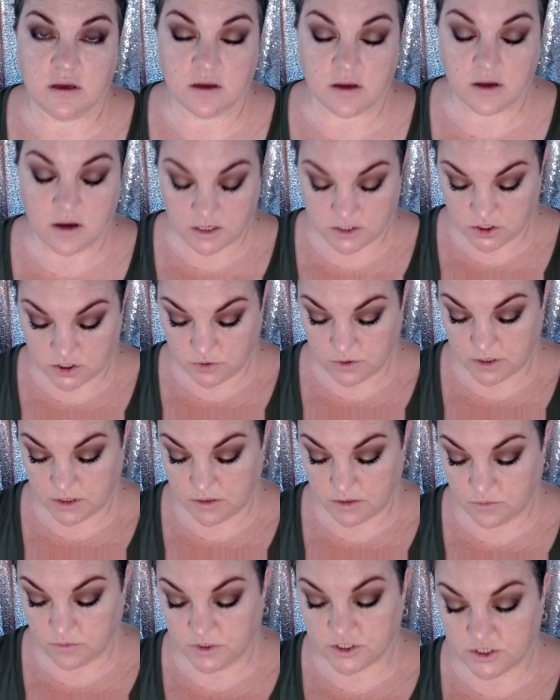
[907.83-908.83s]

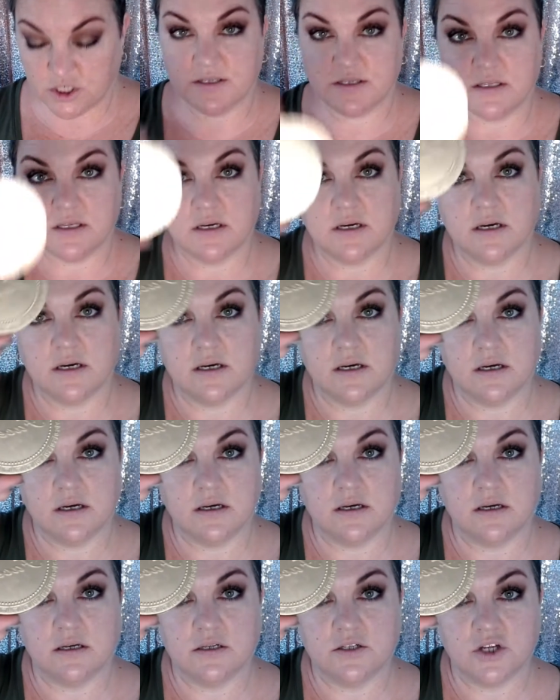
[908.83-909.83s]
contour, which is
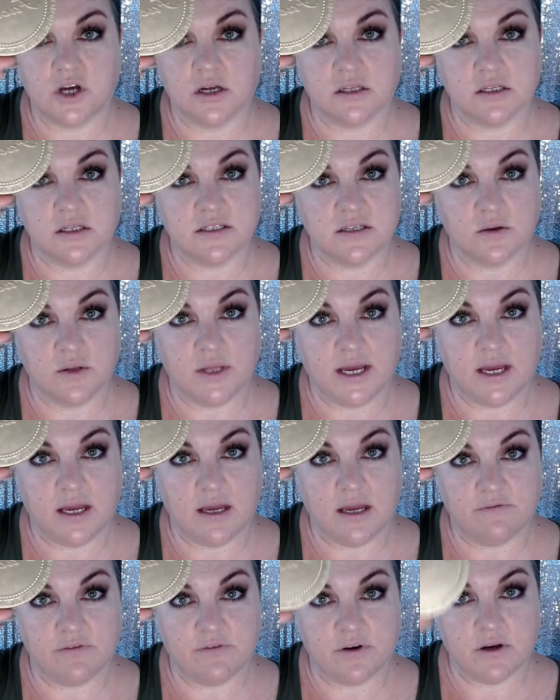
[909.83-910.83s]
the Chocolate
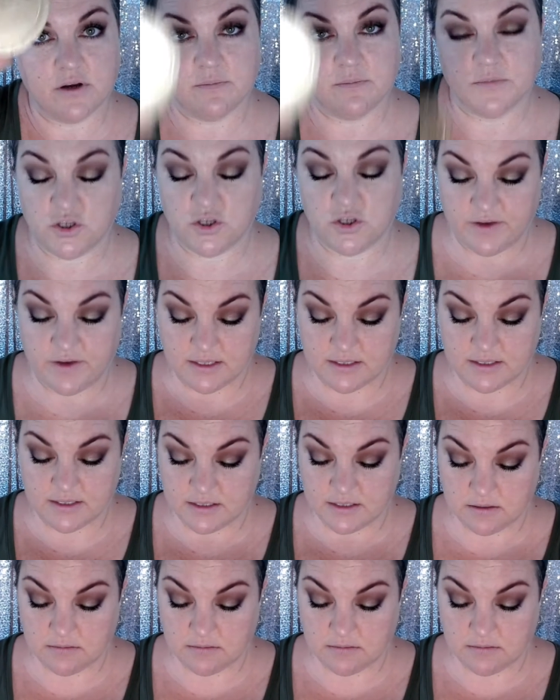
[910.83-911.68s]
Soleil from Too Faced.